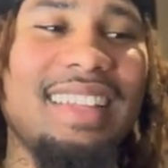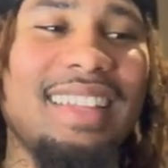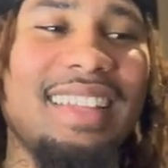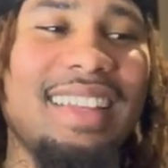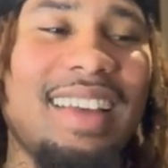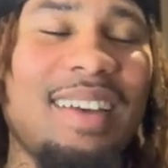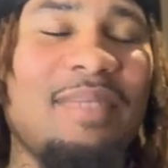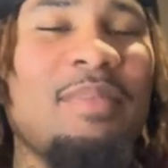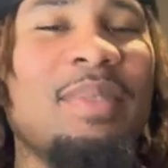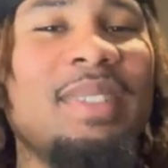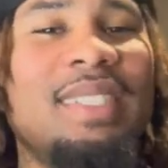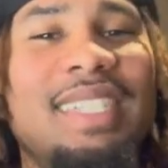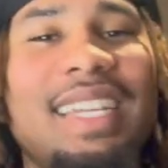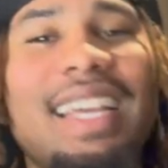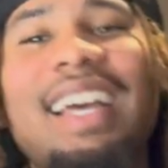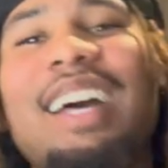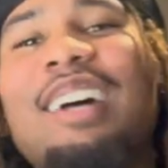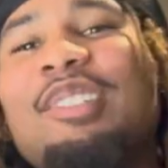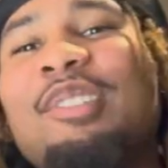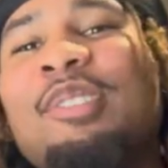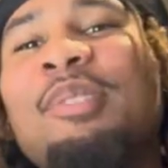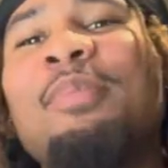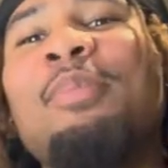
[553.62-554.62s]
I'm gonna check
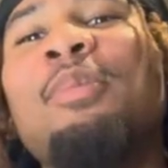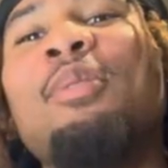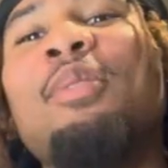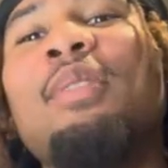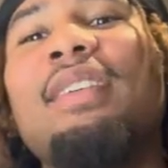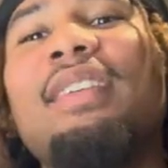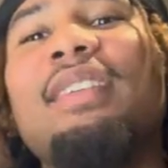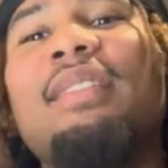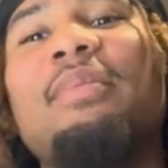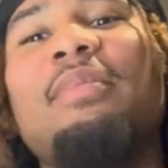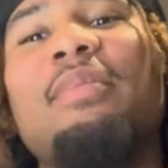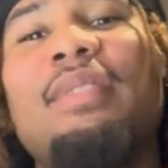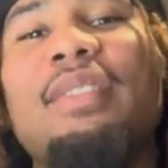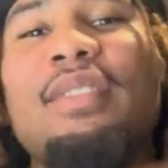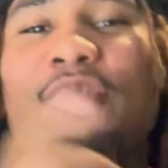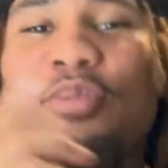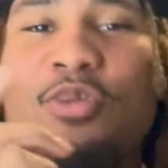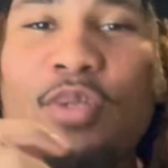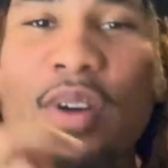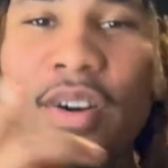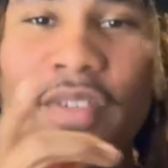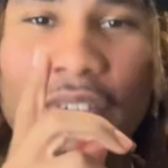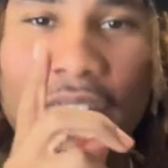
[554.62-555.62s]
out some more of him.
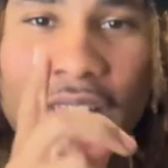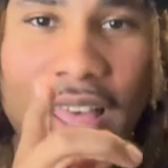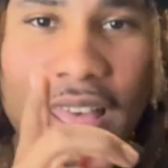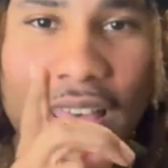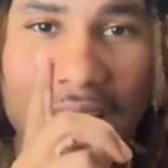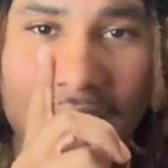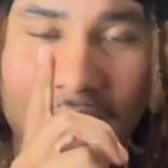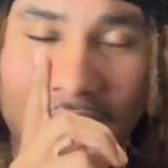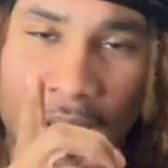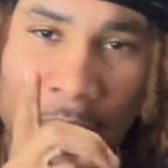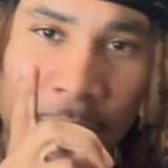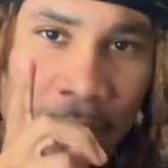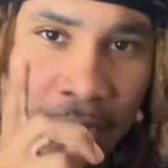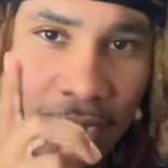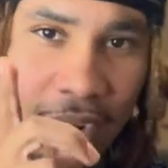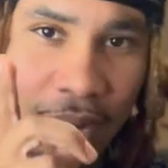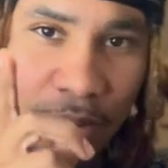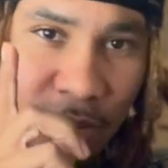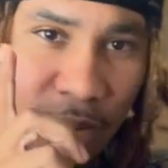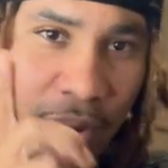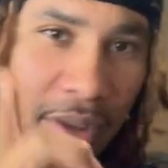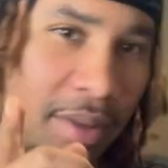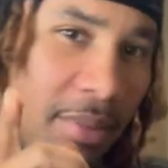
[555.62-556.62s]
Whoever had commented
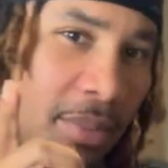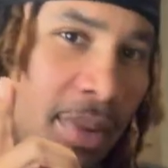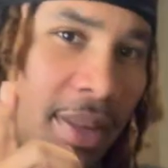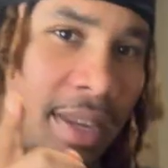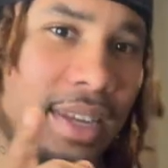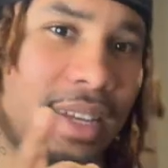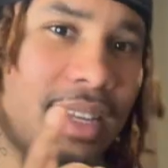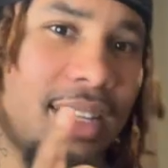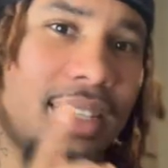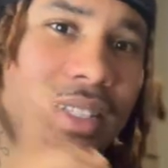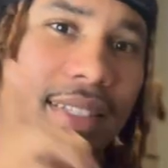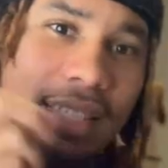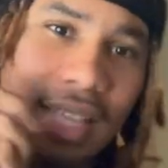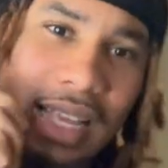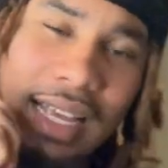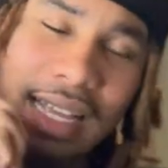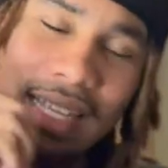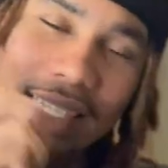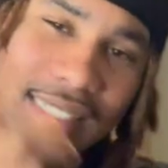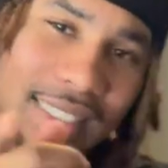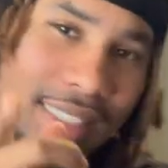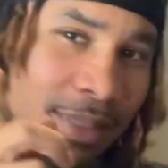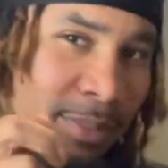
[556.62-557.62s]
and recommended this,
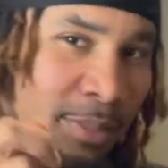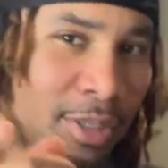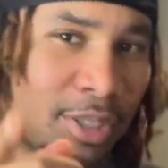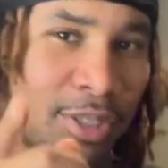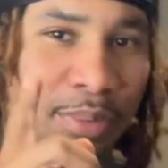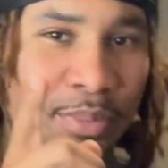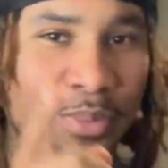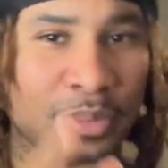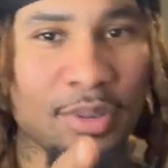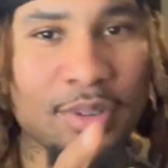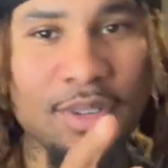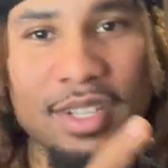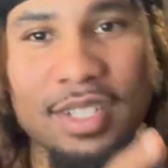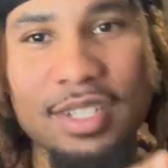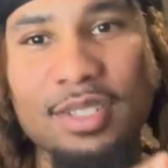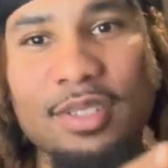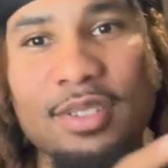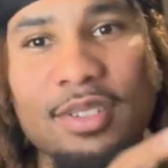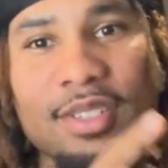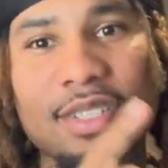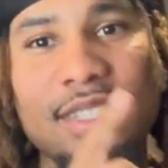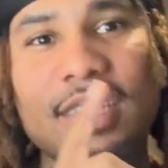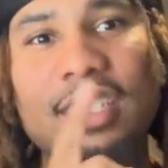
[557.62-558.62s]
send me some more of his
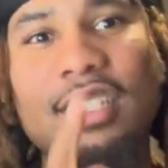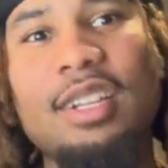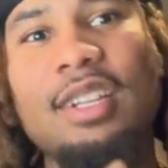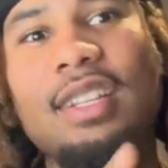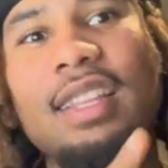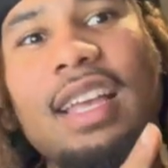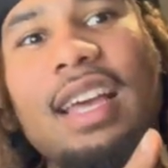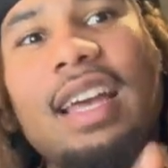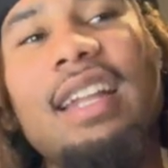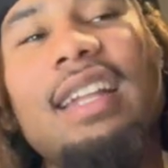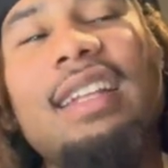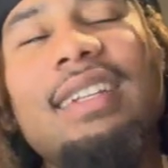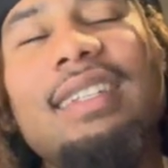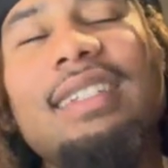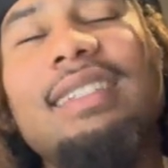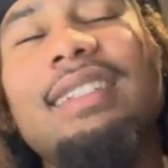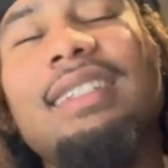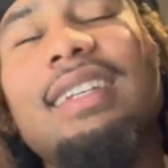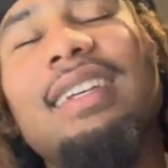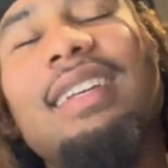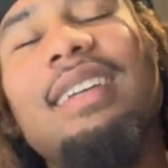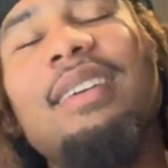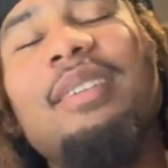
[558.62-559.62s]
songs that y'all think I need to
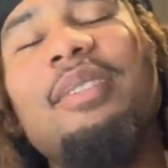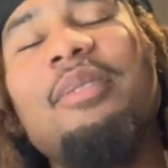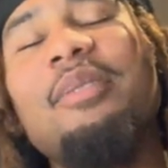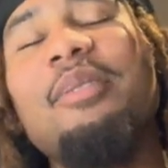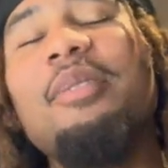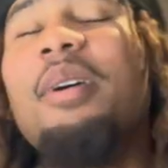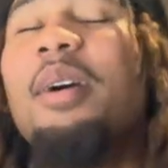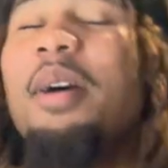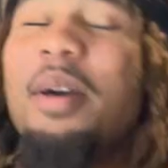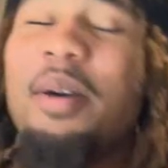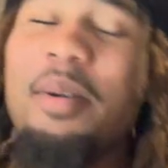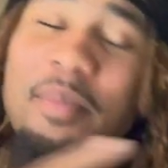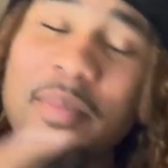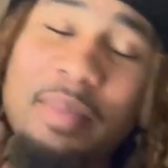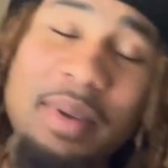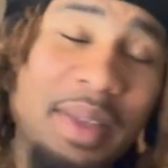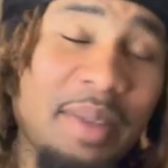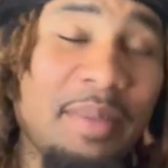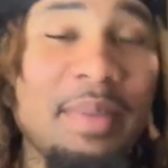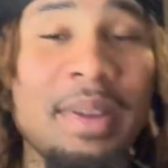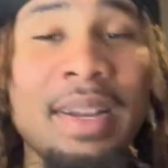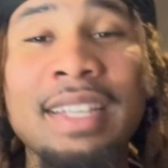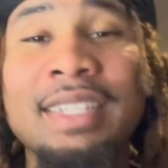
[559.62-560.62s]
check out. But
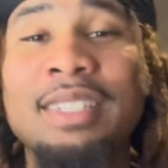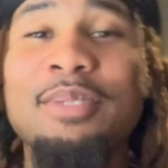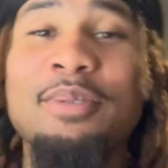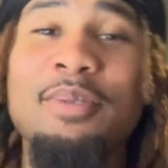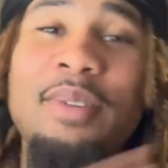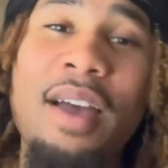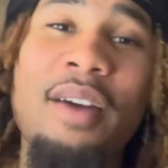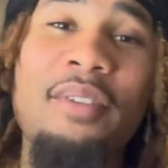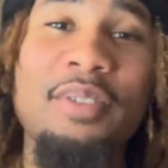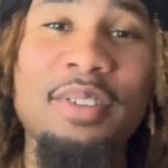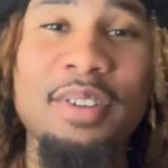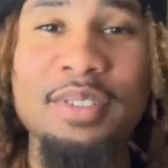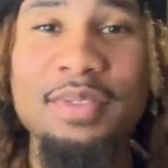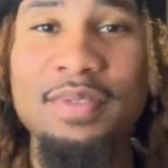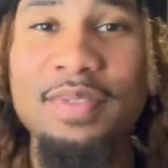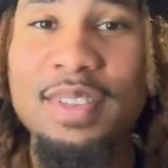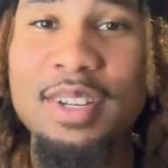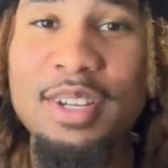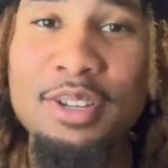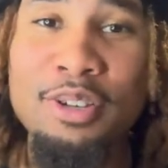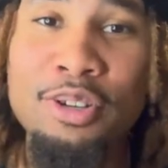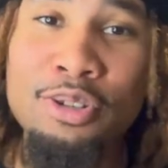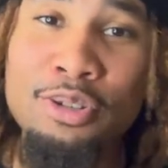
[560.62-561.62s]
hey man, that's a wrap for this
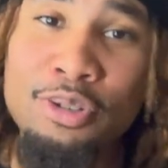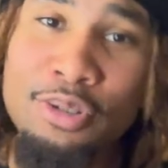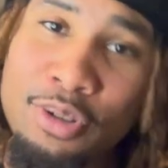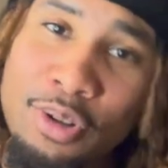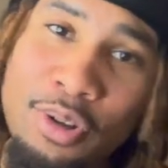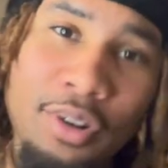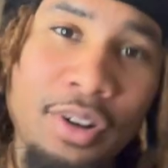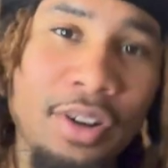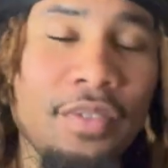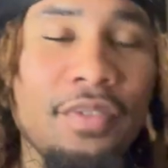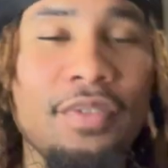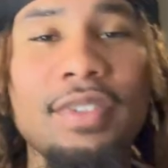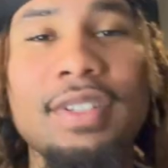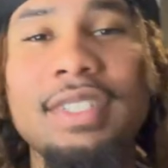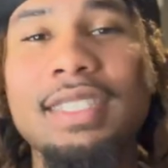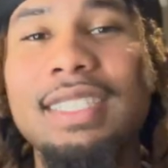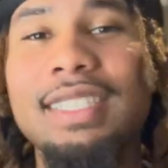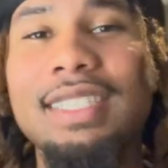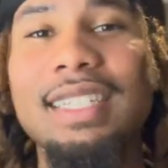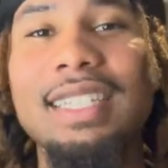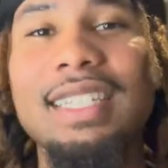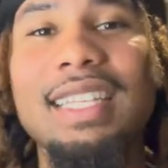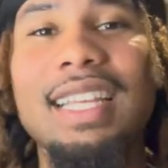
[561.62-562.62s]
video. You know what I'm finna
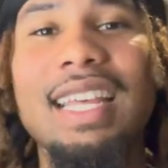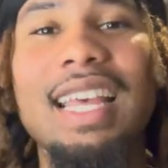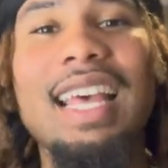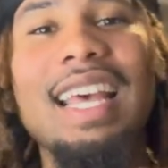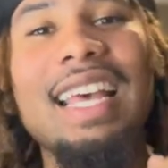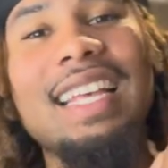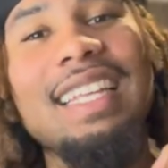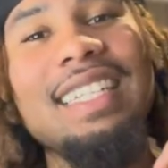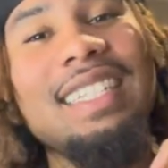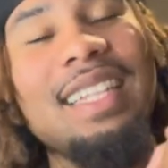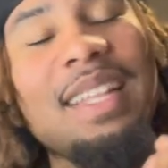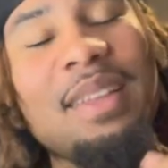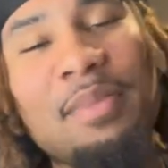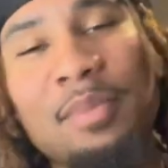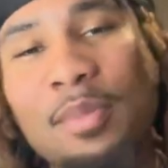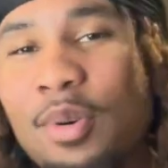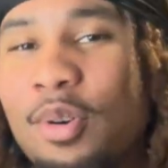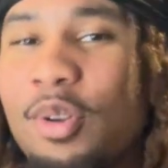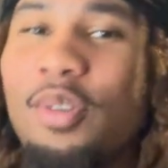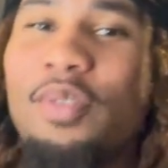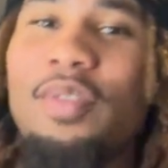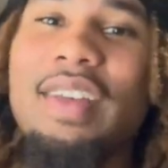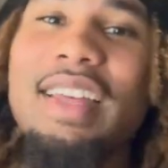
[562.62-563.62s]
say. Stay
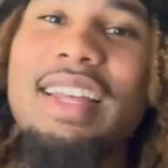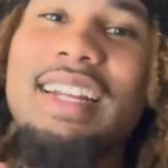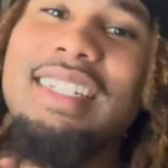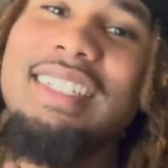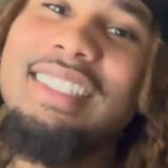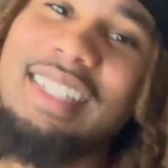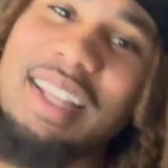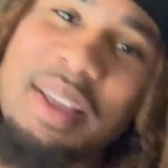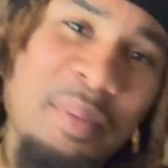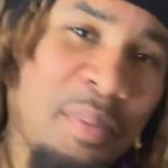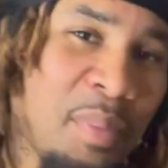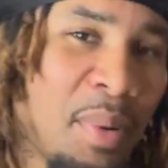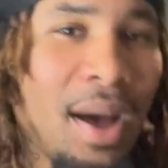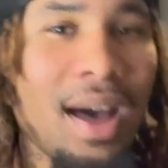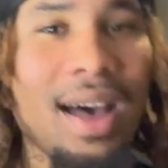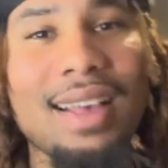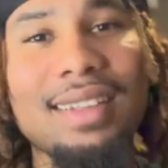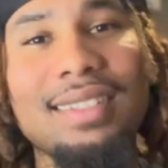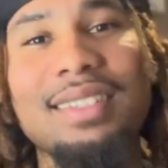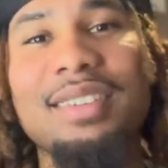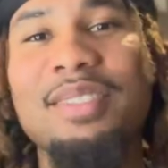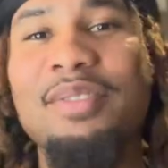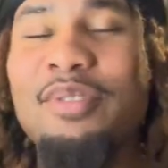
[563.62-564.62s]
motivated, stay
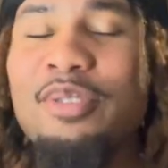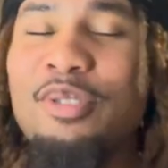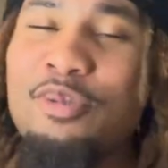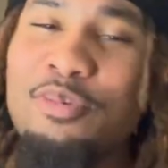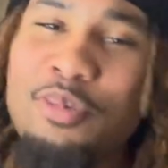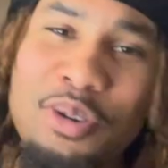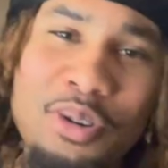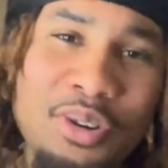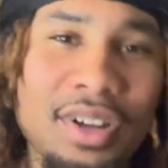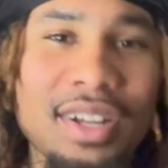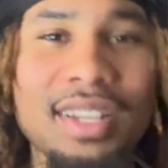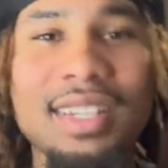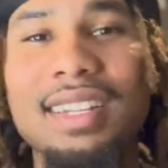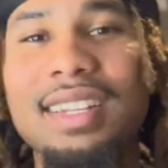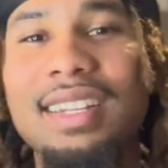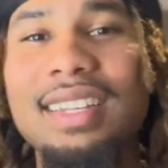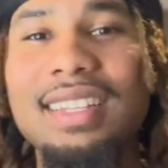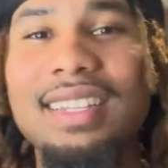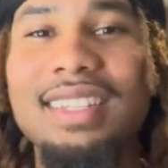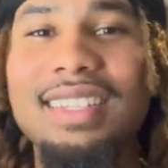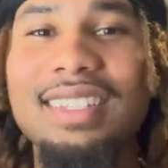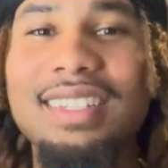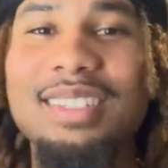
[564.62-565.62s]
positive, and you woke up
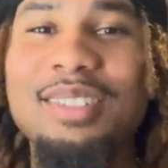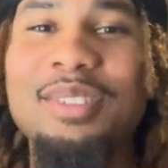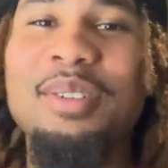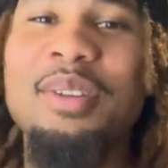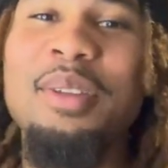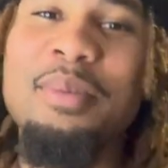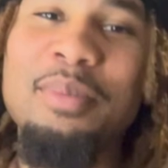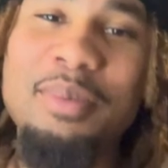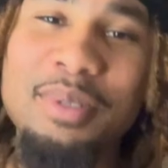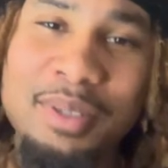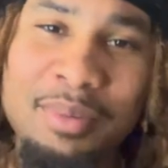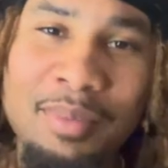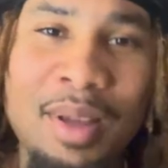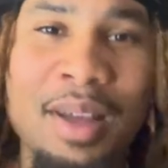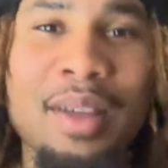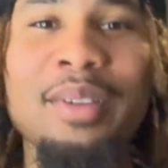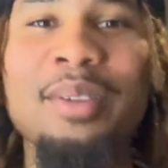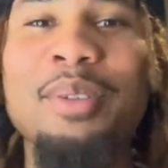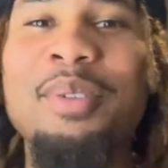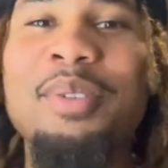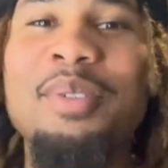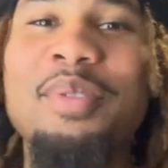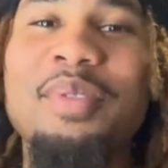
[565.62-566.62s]
today. So keep a
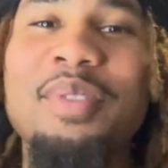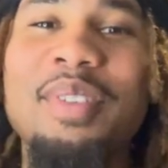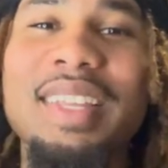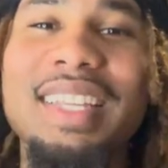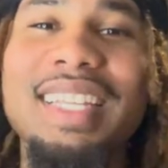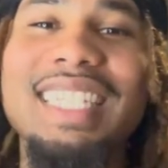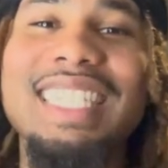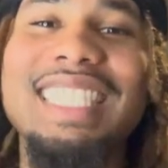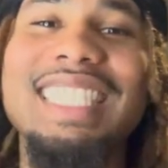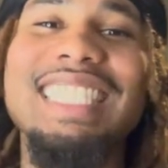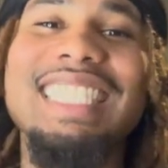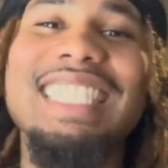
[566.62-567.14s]
smile on your face.